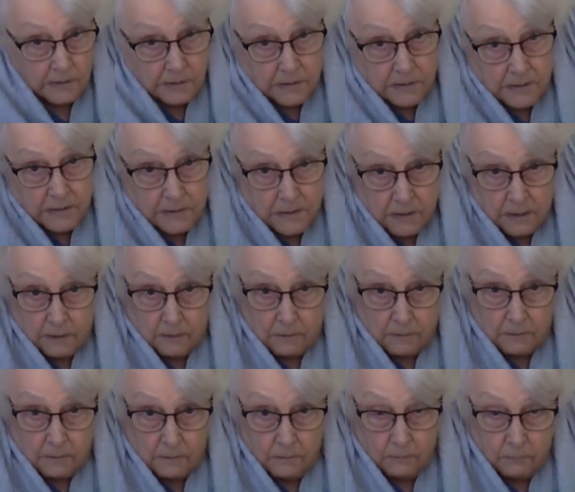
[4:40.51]

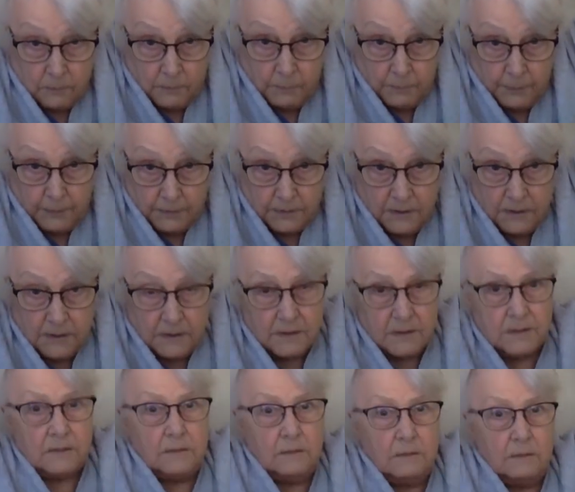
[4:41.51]
So we'll put
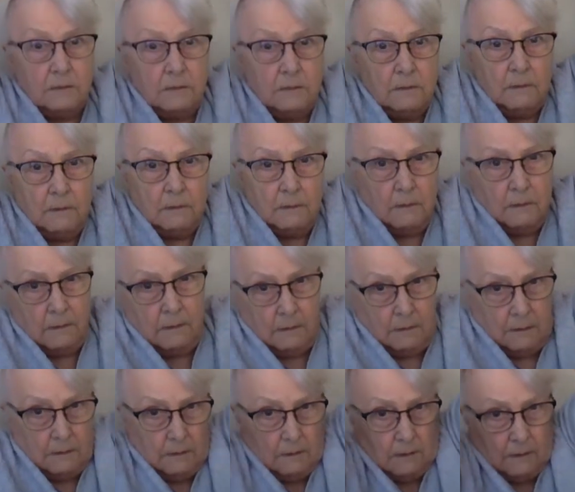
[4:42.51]
this
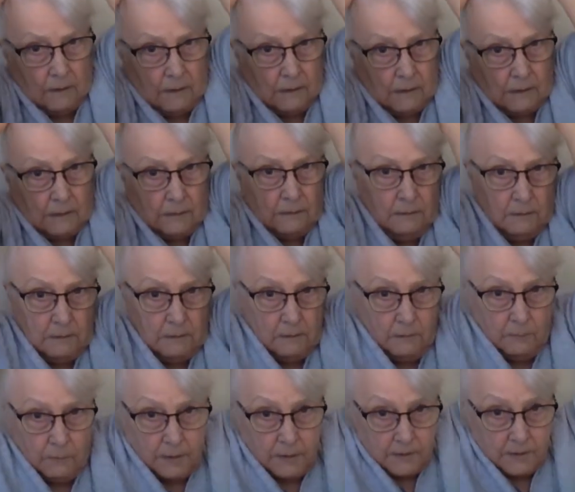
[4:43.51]
on
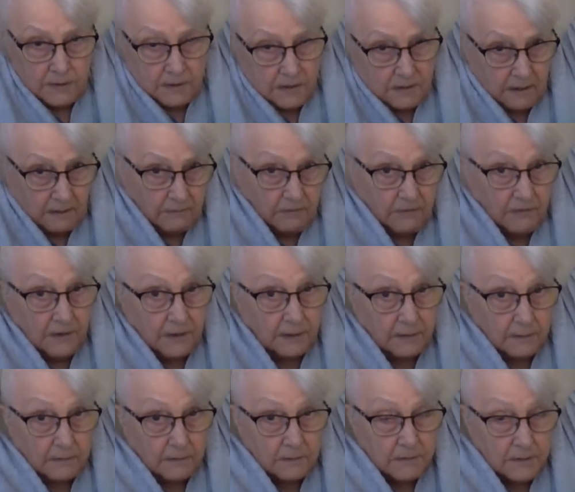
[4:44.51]
where it's the
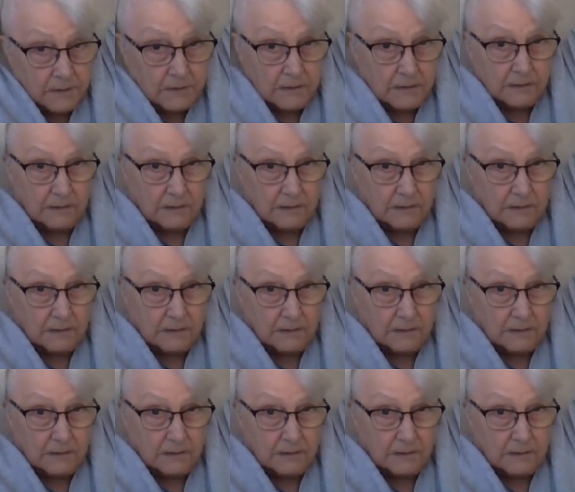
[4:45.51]
thickest,